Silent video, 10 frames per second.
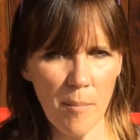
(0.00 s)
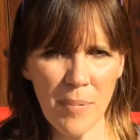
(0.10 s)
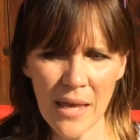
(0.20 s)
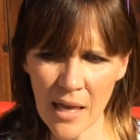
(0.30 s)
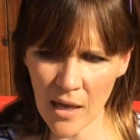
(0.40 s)

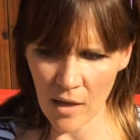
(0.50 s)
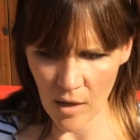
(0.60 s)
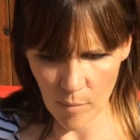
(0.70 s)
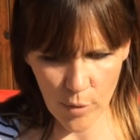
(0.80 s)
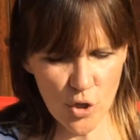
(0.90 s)
big
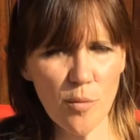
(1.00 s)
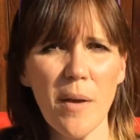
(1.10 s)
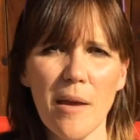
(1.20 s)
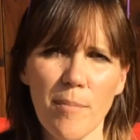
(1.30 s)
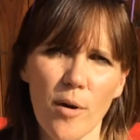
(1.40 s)
butcher
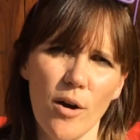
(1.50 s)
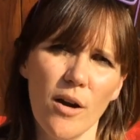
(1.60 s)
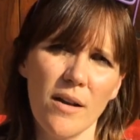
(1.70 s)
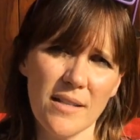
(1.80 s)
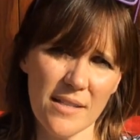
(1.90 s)

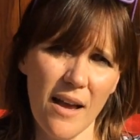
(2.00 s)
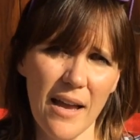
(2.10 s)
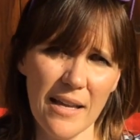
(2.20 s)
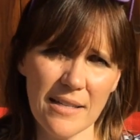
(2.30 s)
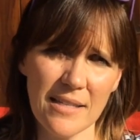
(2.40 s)
paper
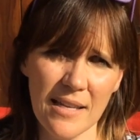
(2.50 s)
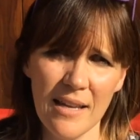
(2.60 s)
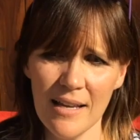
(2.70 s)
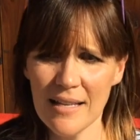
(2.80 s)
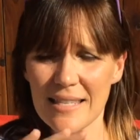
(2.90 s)
sized
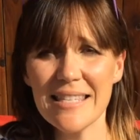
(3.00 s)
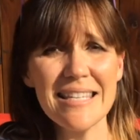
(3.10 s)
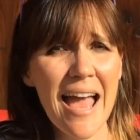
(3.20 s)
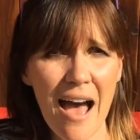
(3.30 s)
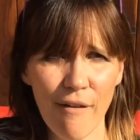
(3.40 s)

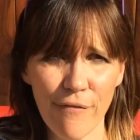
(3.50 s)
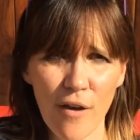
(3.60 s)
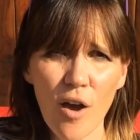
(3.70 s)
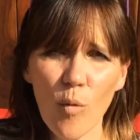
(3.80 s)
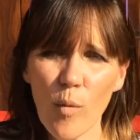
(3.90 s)
staff
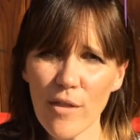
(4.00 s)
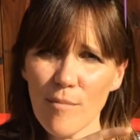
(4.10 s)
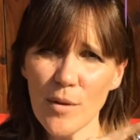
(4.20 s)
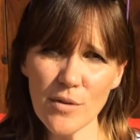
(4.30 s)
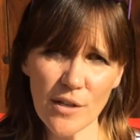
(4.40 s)
with
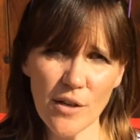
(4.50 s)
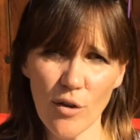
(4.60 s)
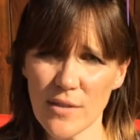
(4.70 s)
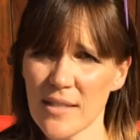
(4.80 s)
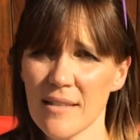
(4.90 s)
music
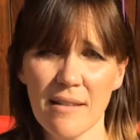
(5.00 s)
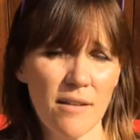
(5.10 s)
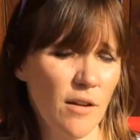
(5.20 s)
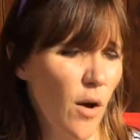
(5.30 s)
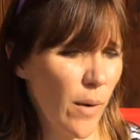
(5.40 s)
notes
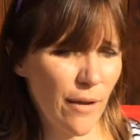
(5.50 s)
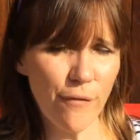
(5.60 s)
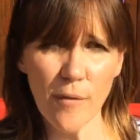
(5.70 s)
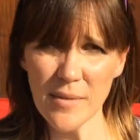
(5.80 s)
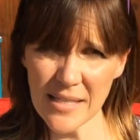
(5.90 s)
going
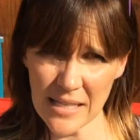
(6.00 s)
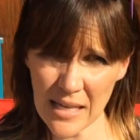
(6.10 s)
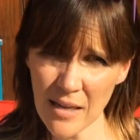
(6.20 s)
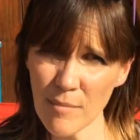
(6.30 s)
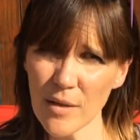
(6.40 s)
from
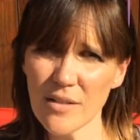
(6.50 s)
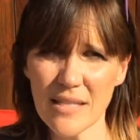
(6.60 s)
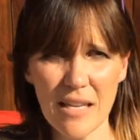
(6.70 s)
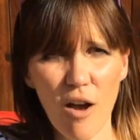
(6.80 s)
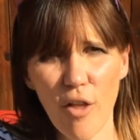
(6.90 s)
C, middle
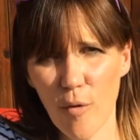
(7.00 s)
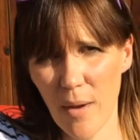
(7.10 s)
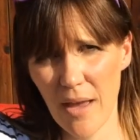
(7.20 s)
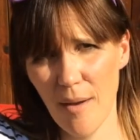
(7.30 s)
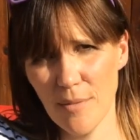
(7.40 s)
C, all the
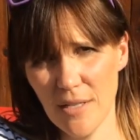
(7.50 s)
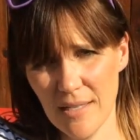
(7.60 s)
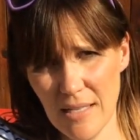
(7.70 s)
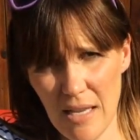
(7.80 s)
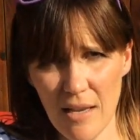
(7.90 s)
way up to
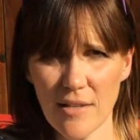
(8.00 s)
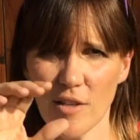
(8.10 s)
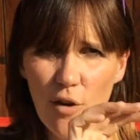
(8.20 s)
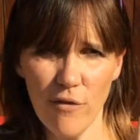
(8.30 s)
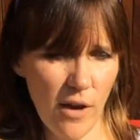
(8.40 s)
C.
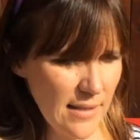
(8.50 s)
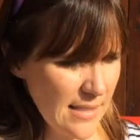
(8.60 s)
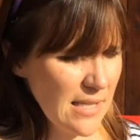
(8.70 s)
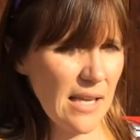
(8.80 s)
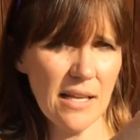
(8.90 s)
So you've got
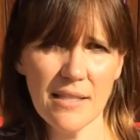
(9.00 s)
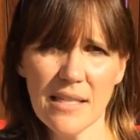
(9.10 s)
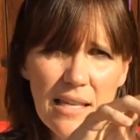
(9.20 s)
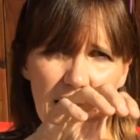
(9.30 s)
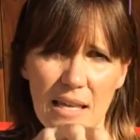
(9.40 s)
C,
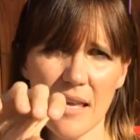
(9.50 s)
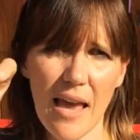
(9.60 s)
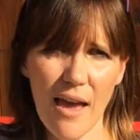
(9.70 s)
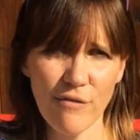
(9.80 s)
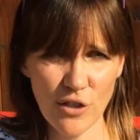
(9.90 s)
D, E,
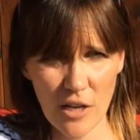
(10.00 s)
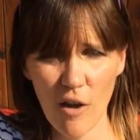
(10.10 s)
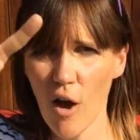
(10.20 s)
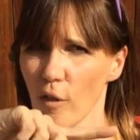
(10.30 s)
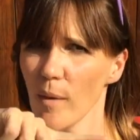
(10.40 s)
F, G,
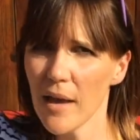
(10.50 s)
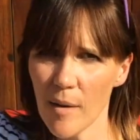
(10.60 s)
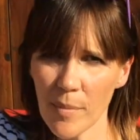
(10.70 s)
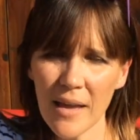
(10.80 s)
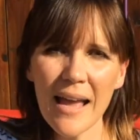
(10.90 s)
all the way up.